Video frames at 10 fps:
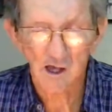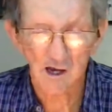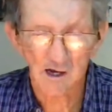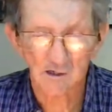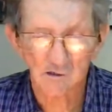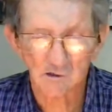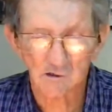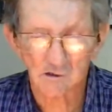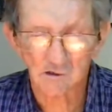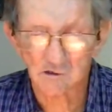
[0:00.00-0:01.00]
And
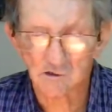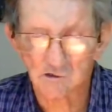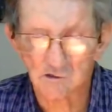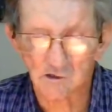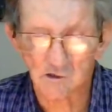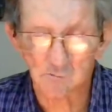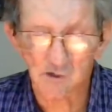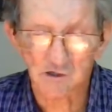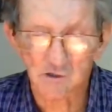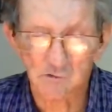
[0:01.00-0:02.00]
it
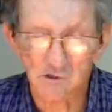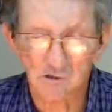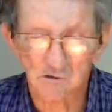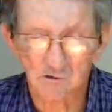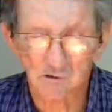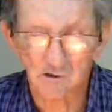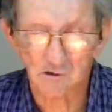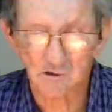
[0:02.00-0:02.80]
appeared to be a